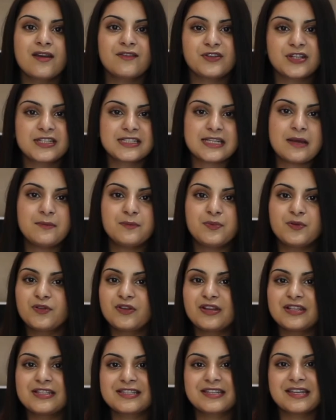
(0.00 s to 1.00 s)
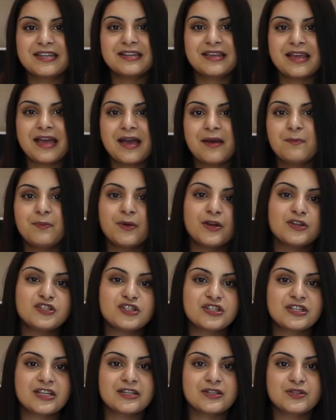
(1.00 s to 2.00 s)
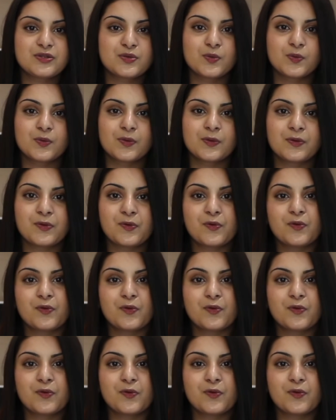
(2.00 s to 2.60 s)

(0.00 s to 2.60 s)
For example, a skincare budgeting tool